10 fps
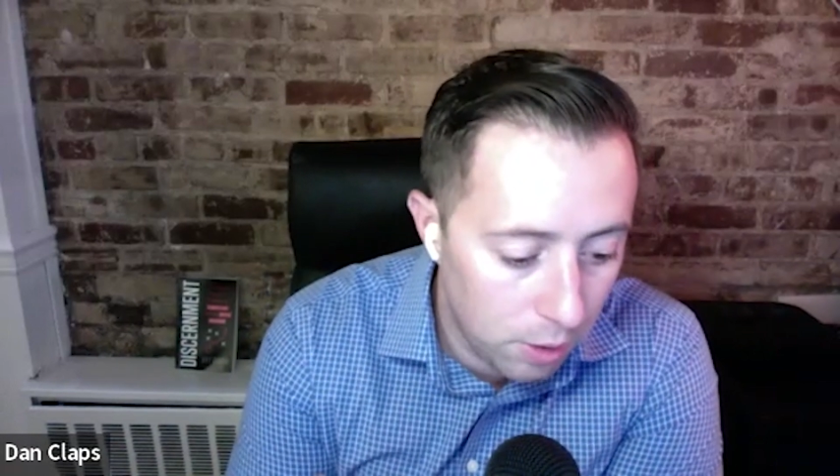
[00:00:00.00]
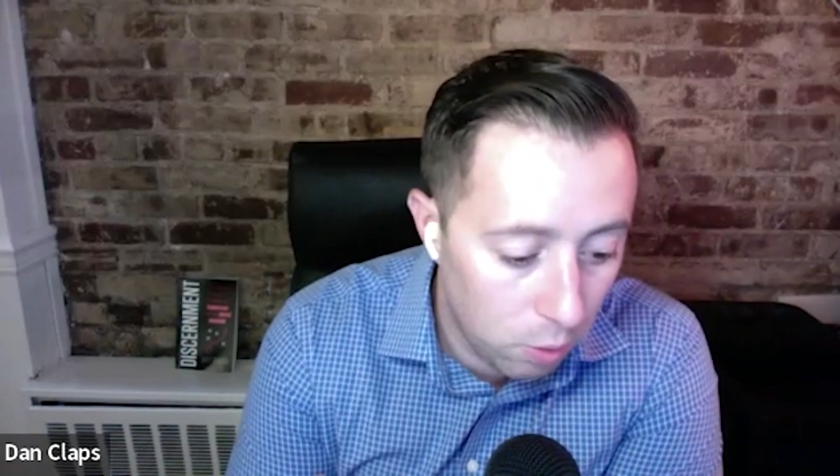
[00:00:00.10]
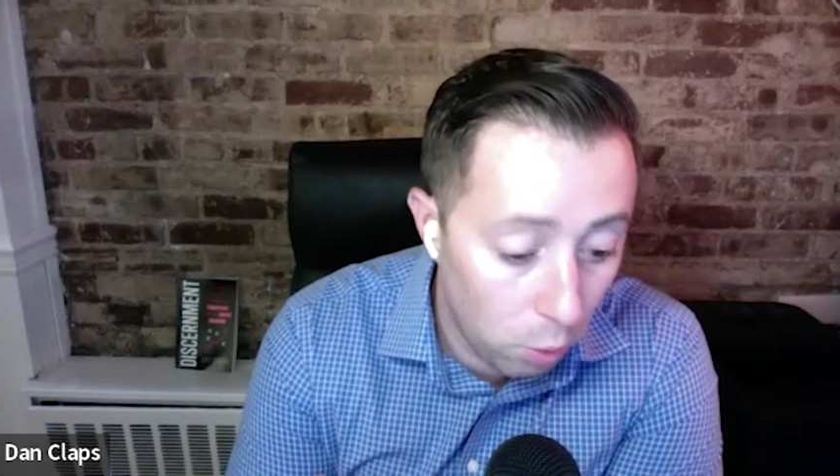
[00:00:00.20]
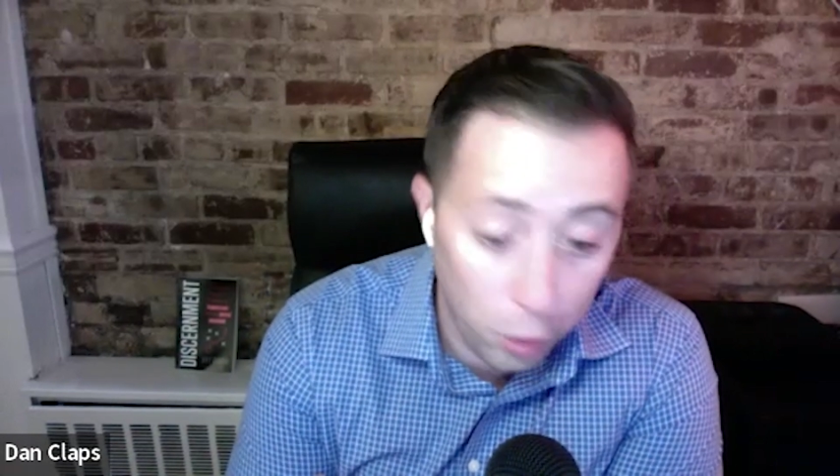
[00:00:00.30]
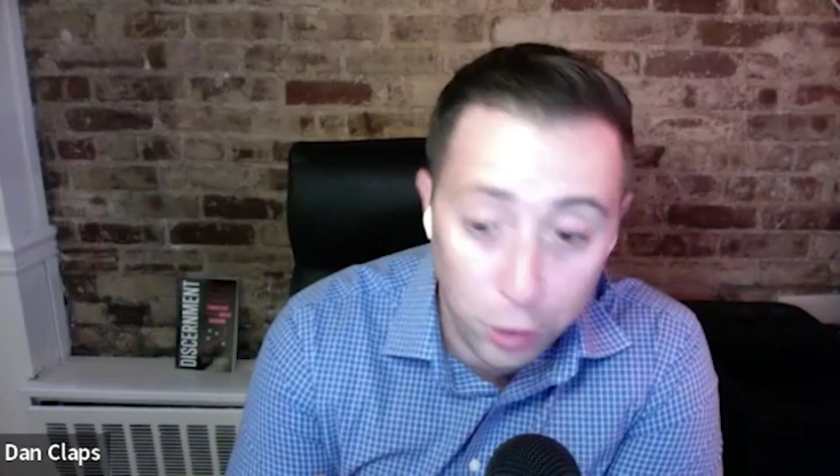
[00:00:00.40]

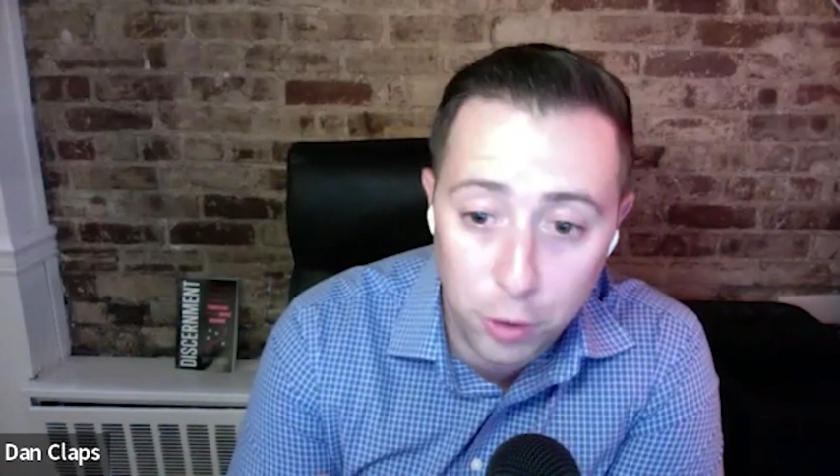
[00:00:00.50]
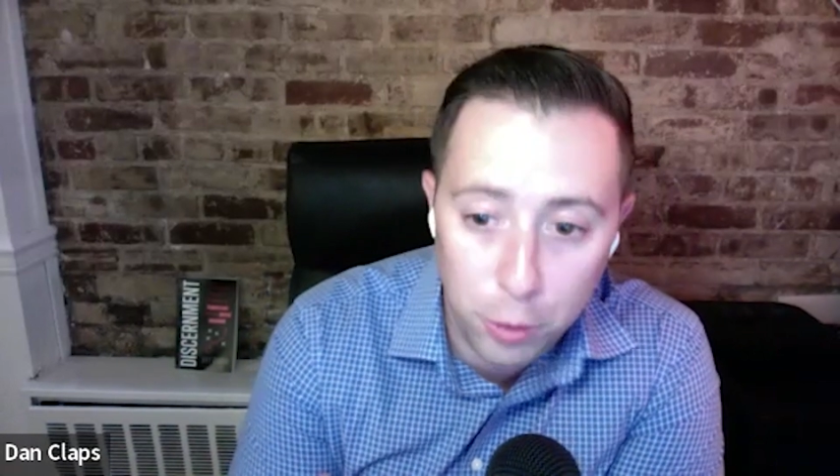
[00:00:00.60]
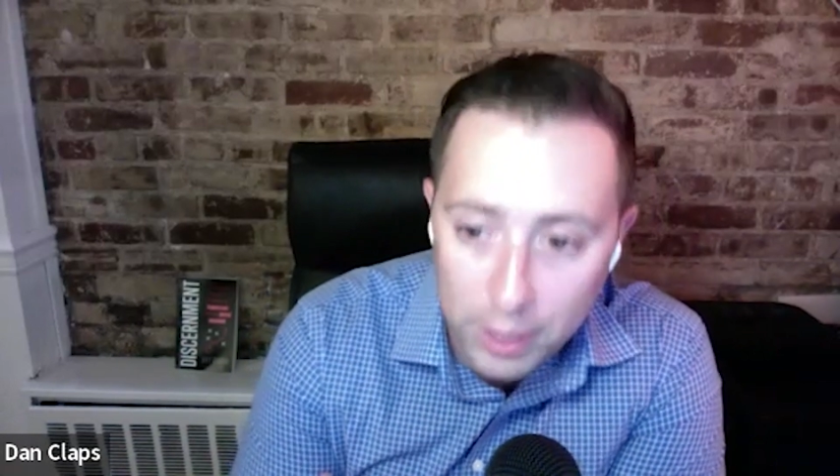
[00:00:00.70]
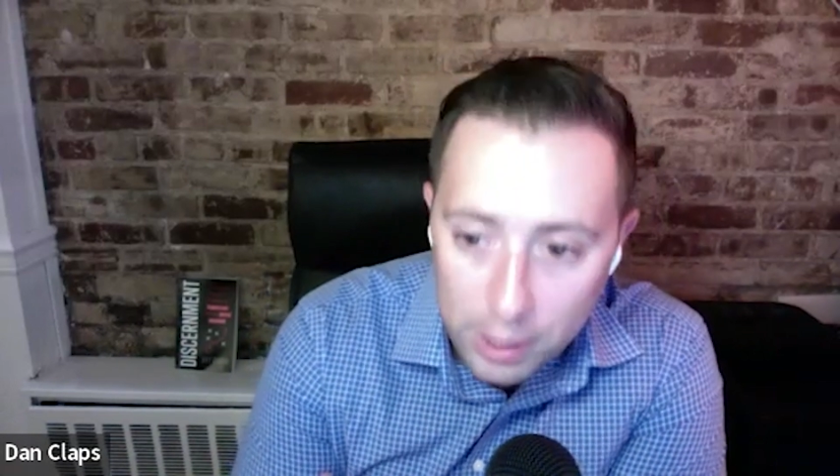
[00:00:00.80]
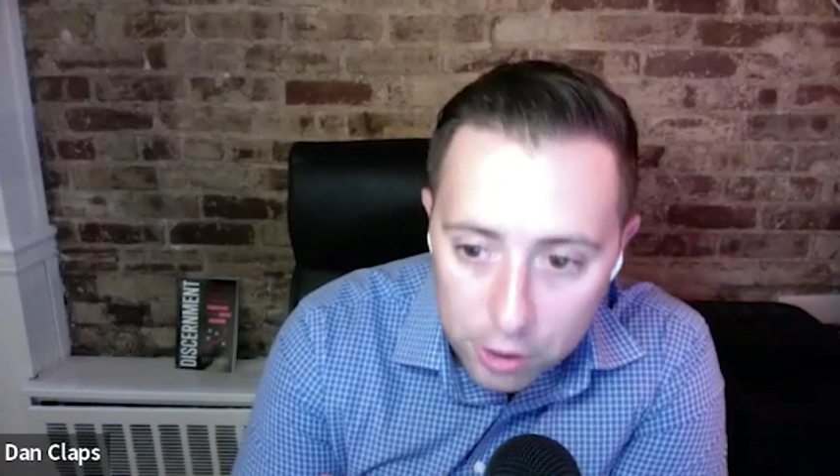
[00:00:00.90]
or you're
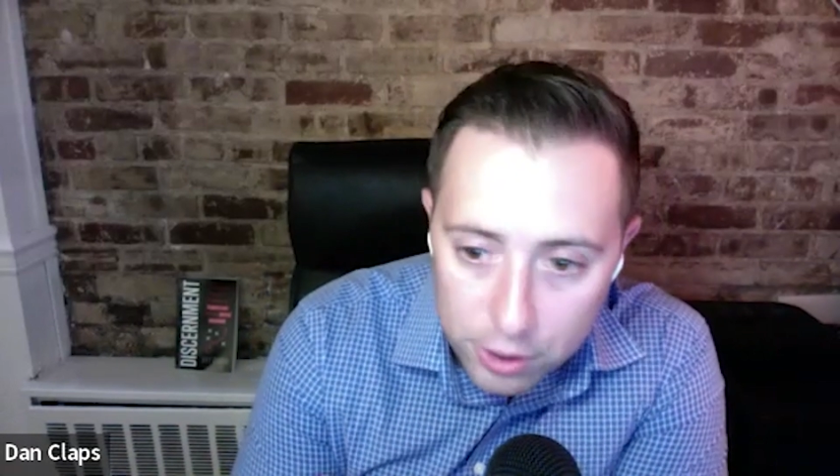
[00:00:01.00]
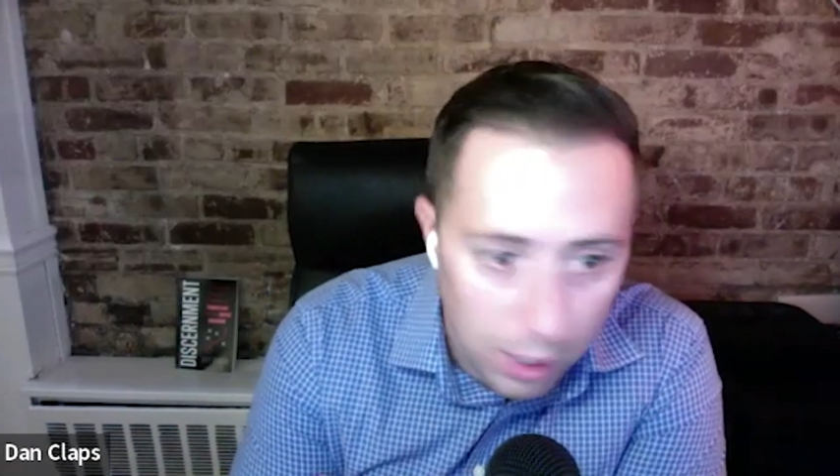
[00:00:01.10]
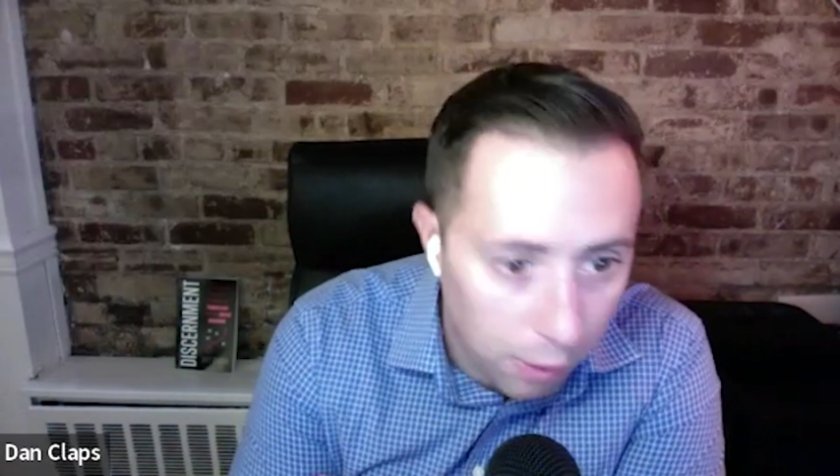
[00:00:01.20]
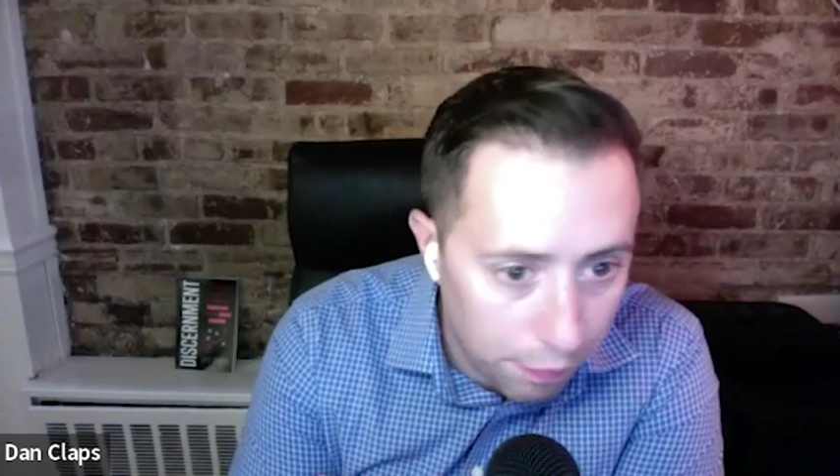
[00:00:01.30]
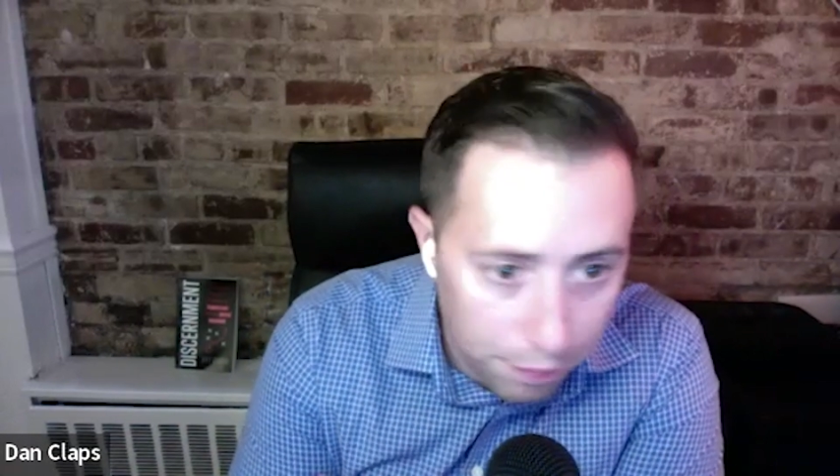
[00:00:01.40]
doing it
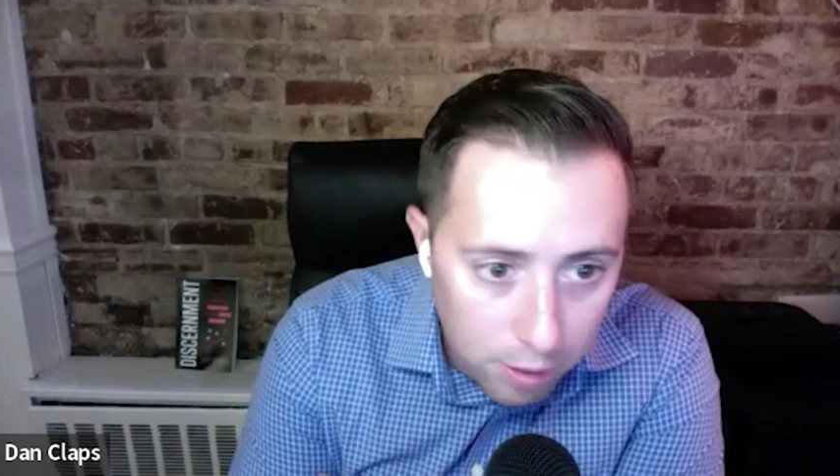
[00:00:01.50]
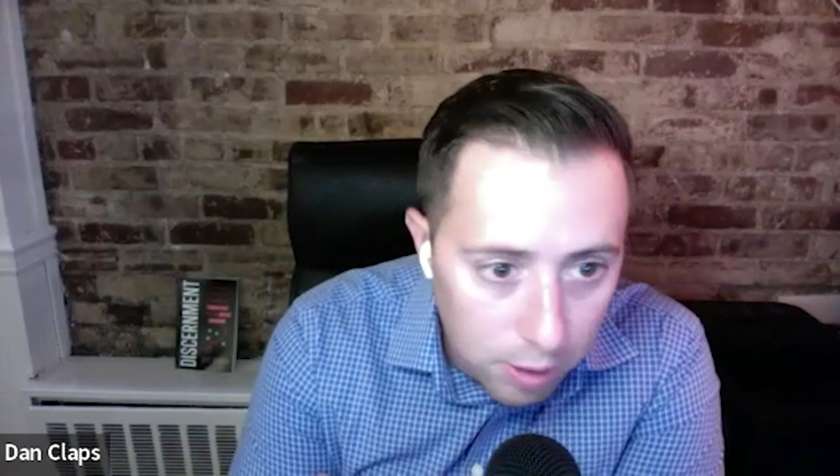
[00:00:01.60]
yourself.